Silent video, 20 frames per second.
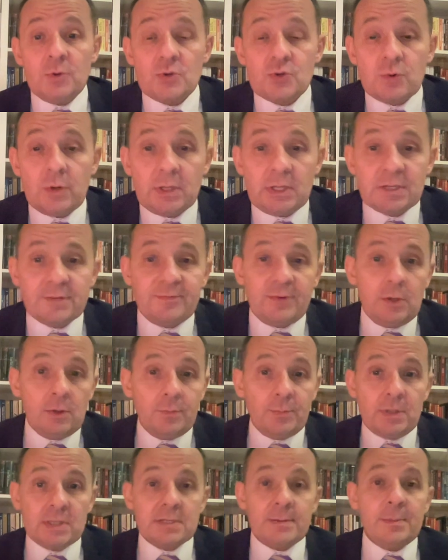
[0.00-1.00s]
enjoyed this video,
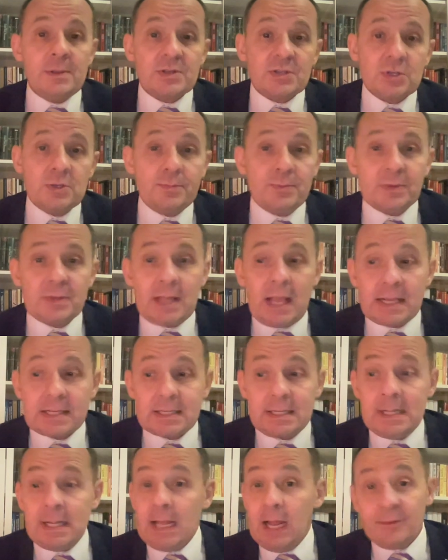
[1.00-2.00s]
please give me a super thanks.